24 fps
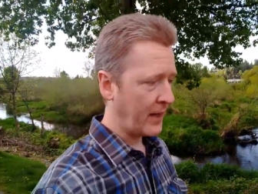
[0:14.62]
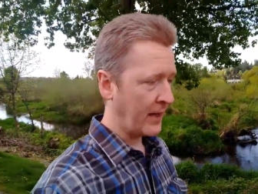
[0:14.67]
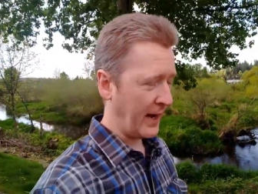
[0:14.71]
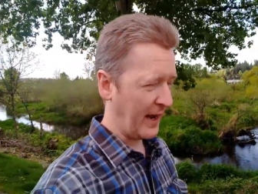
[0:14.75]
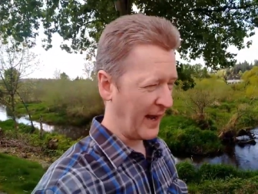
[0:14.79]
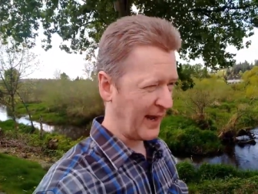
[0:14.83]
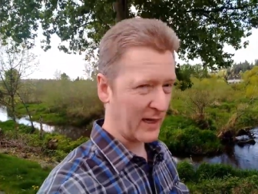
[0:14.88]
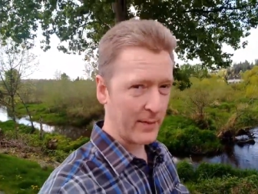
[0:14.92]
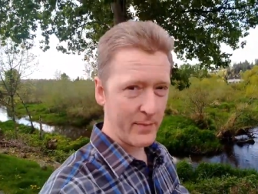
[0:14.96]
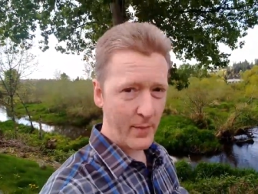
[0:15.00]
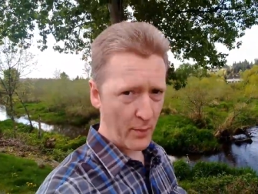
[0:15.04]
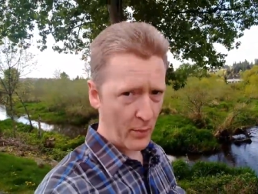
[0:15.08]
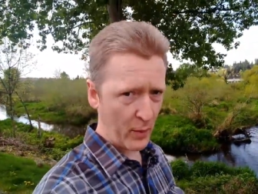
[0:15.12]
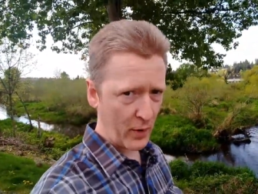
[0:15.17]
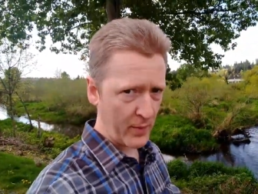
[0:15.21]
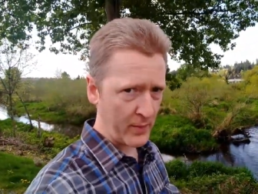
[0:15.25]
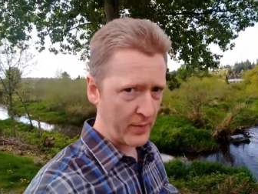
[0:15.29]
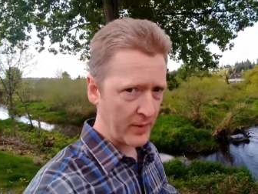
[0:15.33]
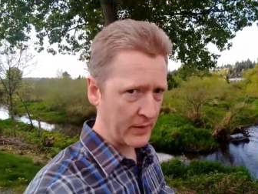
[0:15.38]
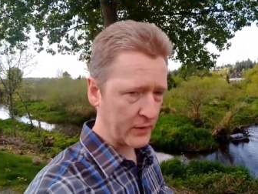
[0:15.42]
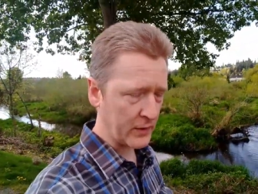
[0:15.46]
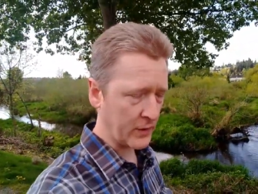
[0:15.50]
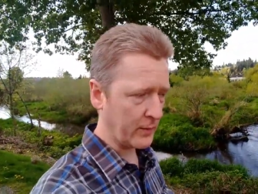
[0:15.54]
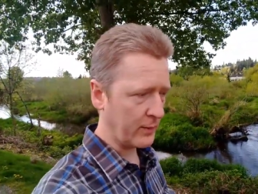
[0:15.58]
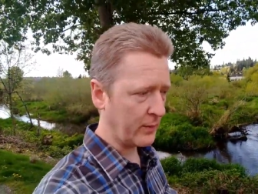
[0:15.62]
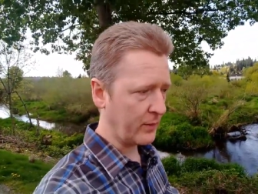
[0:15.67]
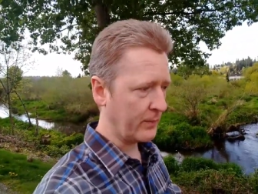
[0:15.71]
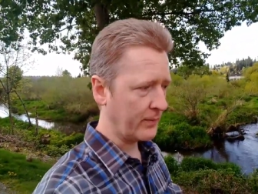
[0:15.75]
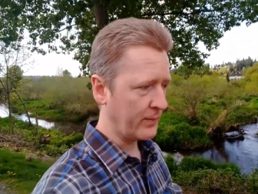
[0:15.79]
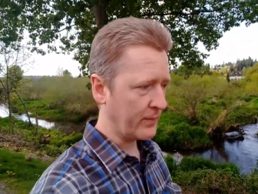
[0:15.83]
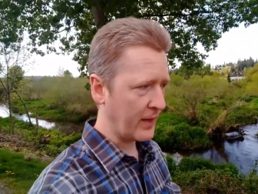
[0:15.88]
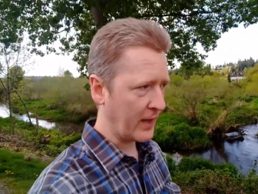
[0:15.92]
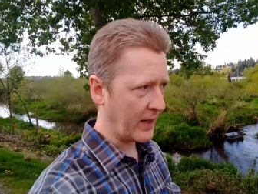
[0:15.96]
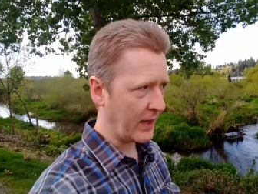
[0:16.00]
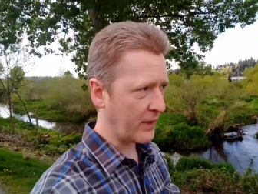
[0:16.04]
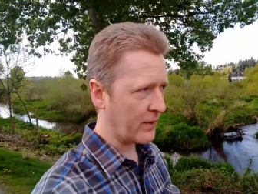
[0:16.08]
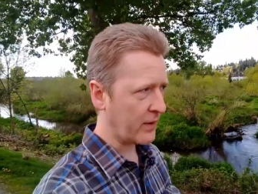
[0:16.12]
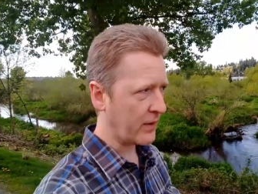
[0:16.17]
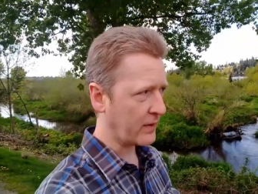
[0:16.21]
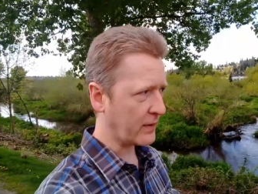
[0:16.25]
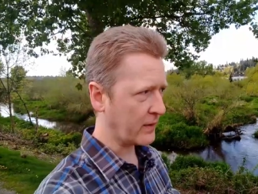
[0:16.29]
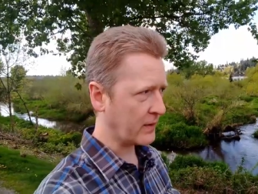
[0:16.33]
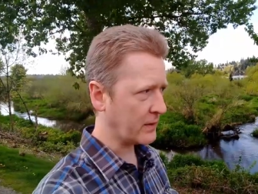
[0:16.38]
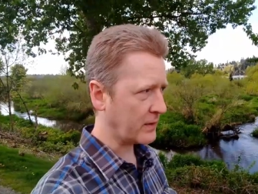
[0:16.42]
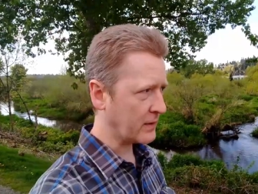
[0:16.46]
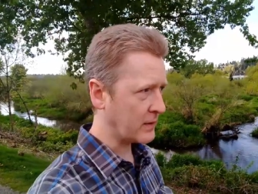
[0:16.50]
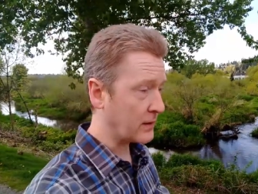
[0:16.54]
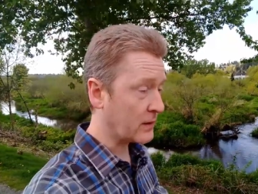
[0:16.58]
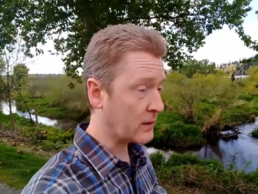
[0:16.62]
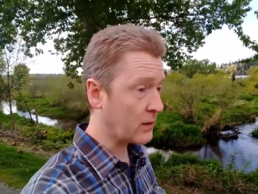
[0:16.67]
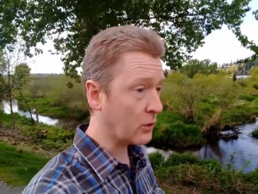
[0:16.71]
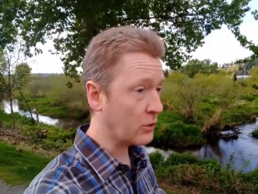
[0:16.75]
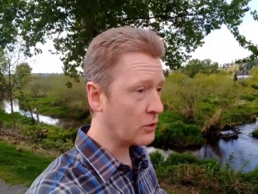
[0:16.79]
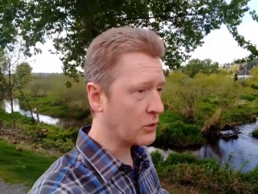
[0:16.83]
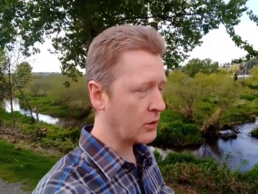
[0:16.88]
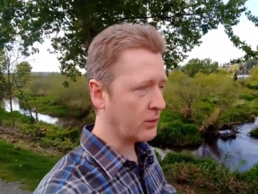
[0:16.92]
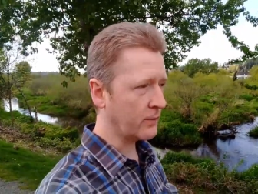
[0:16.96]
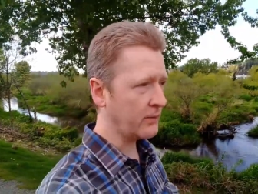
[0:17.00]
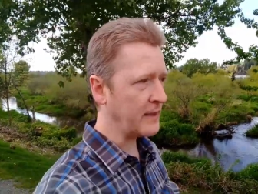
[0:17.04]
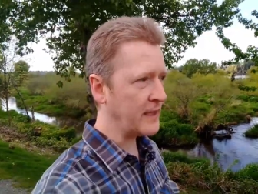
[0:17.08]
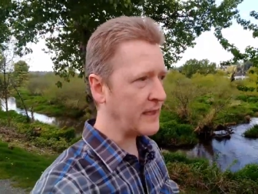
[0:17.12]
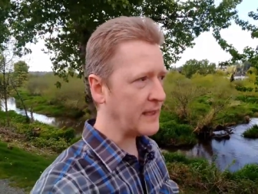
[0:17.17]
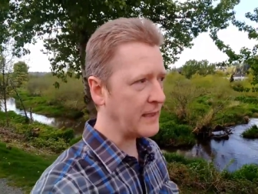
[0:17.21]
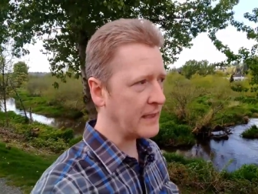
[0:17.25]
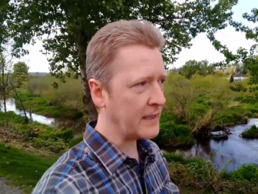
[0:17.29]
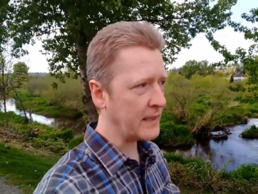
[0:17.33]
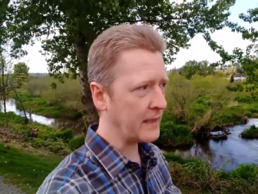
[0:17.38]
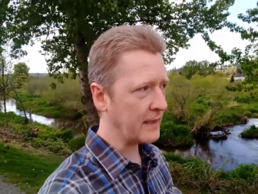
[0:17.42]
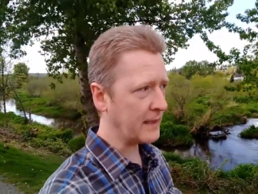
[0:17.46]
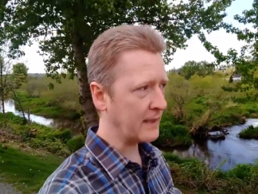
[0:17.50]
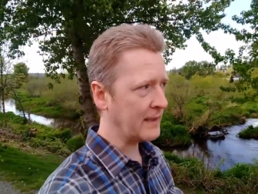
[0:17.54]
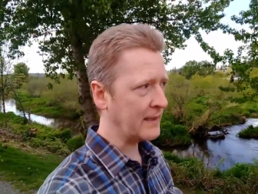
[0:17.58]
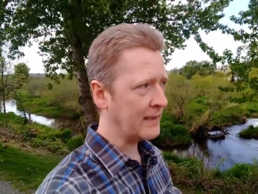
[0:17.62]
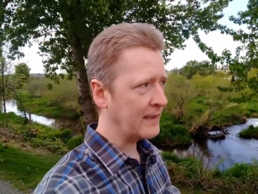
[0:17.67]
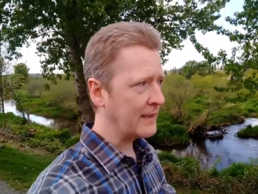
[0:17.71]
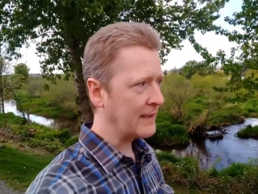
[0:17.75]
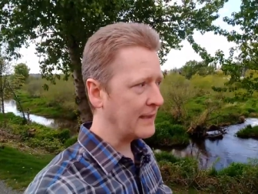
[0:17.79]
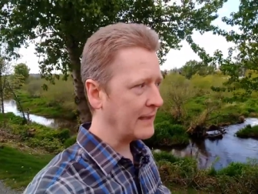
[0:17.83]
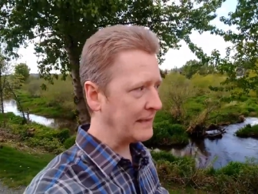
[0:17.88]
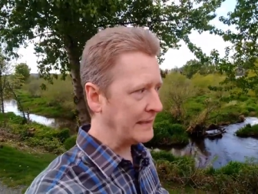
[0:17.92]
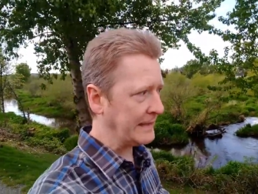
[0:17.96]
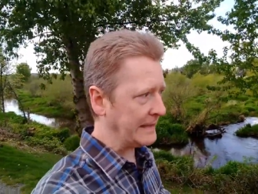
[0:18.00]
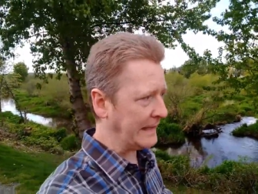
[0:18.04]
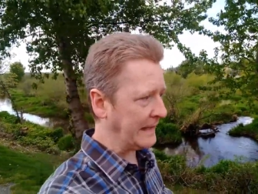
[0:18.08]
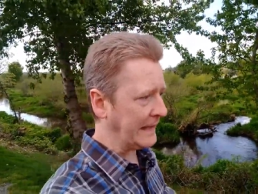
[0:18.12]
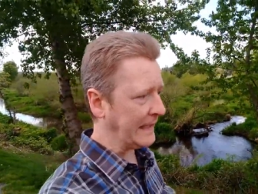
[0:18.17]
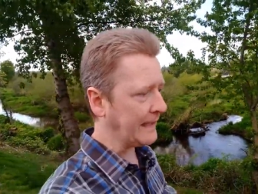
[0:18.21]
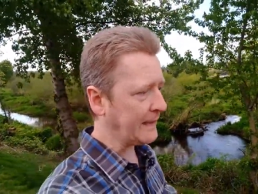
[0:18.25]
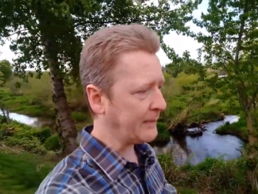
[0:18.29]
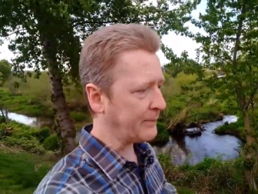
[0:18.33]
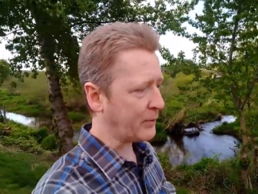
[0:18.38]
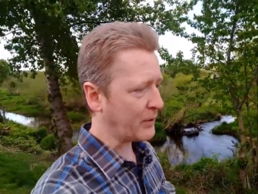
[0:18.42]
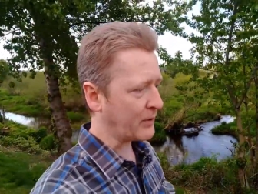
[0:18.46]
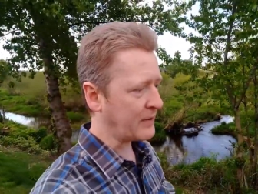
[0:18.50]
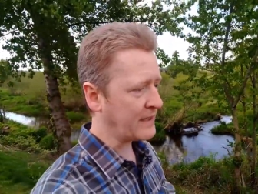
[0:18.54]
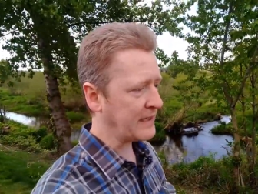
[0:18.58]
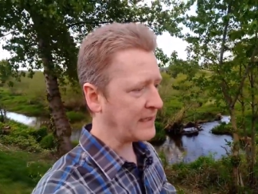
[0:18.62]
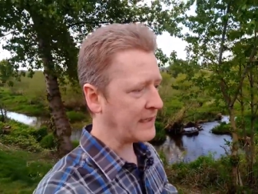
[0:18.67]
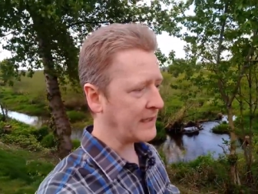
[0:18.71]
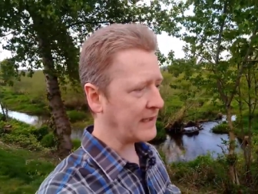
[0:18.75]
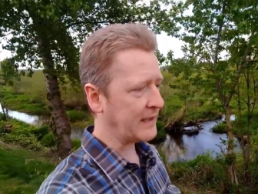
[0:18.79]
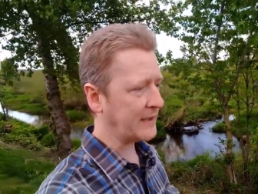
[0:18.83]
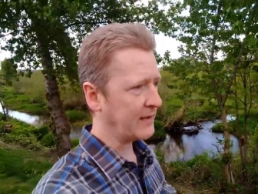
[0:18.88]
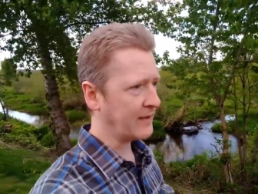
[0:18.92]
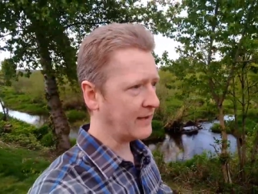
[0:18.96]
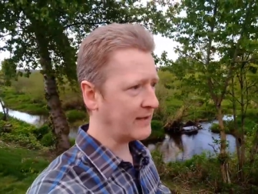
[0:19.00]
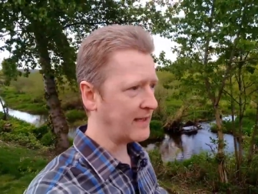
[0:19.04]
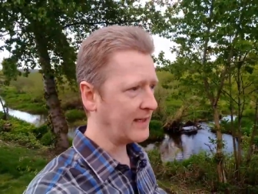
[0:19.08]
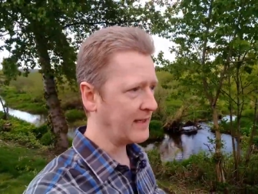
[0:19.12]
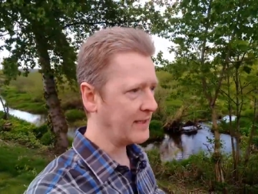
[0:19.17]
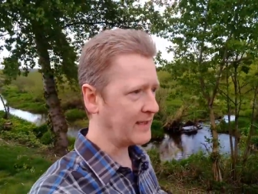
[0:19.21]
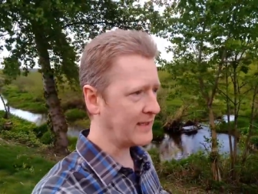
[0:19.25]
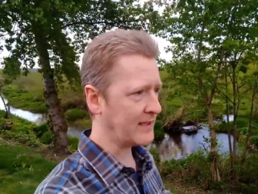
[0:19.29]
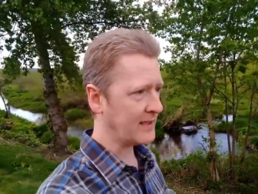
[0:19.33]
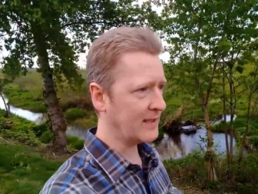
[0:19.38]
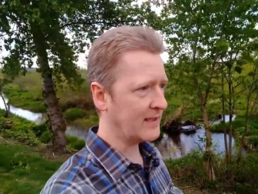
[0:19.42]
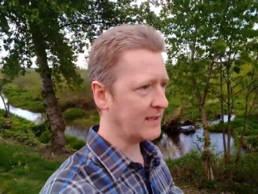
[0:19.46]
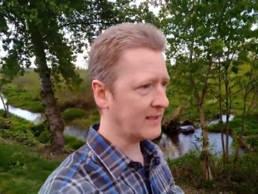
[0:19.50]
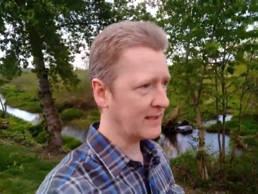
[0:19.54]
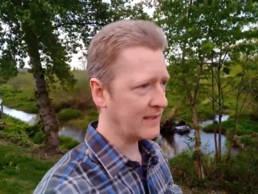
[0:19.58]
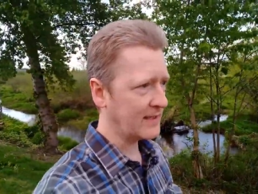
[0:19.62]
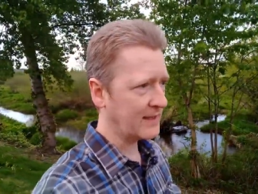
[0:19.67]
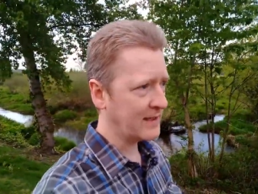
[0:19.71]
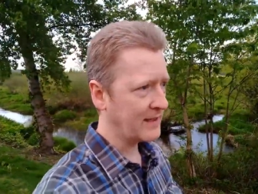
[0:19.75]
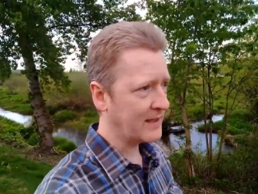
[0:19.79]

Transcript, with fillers: And that can be pretty miserable. And I think that social media in particular tends to